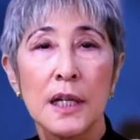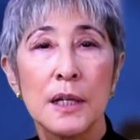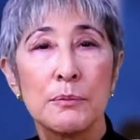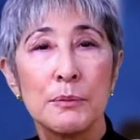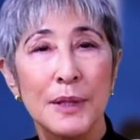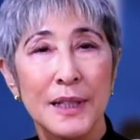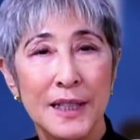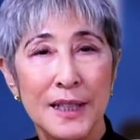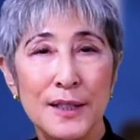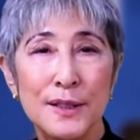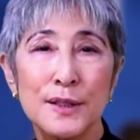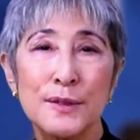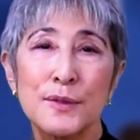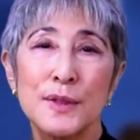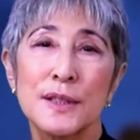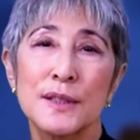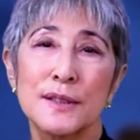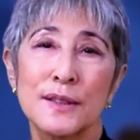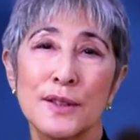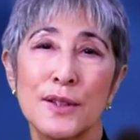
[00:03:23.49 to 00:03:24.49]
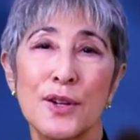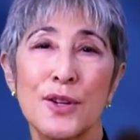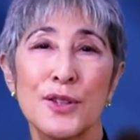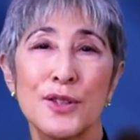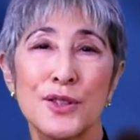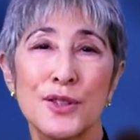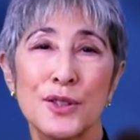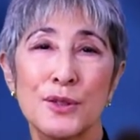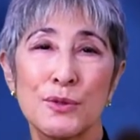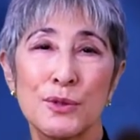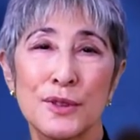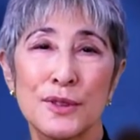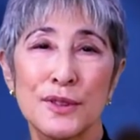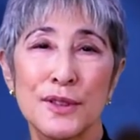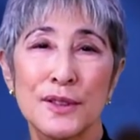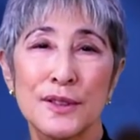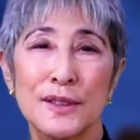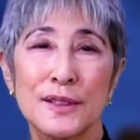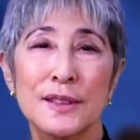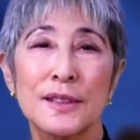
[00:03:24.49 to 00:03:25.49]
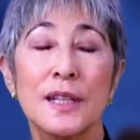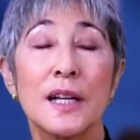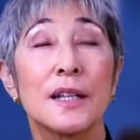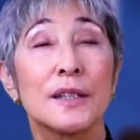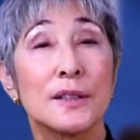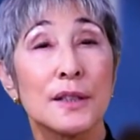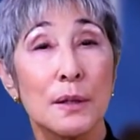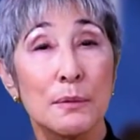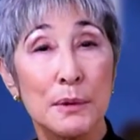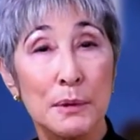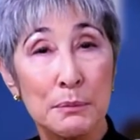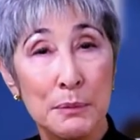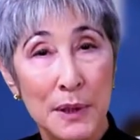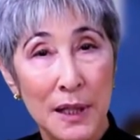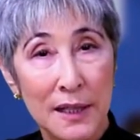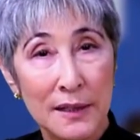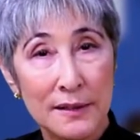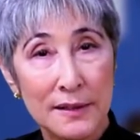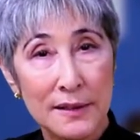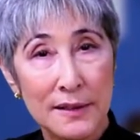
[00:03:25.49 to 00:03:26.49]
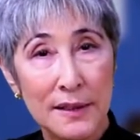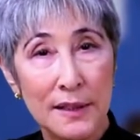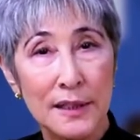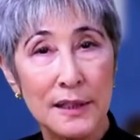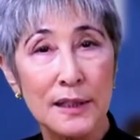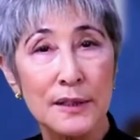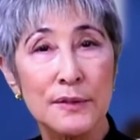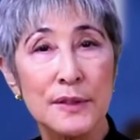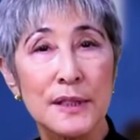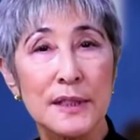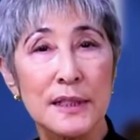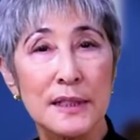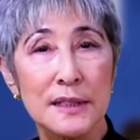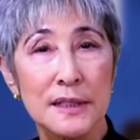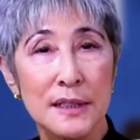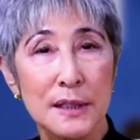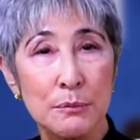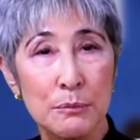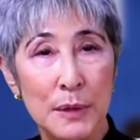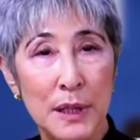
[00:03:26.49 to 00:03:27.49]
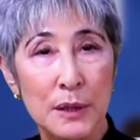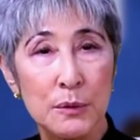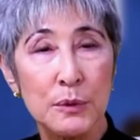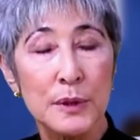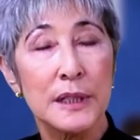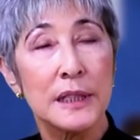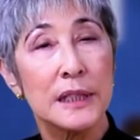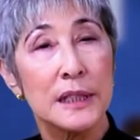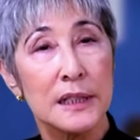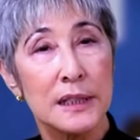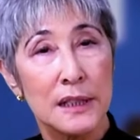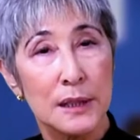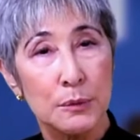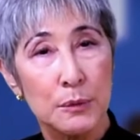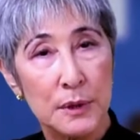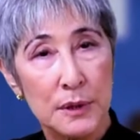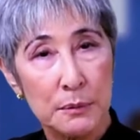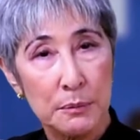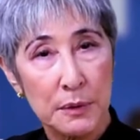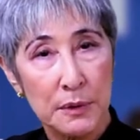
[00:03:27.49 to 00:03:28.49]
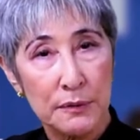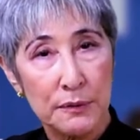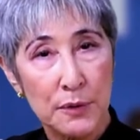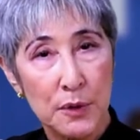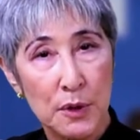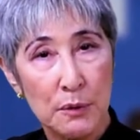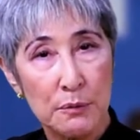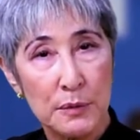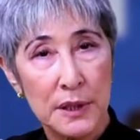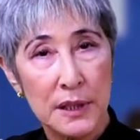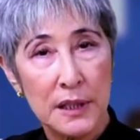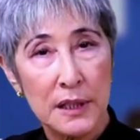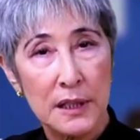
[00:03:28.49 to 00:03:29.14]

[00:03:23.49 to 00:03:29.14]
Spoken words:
Because of these encouraging results, a double-blind study of 60 men with ED was performed.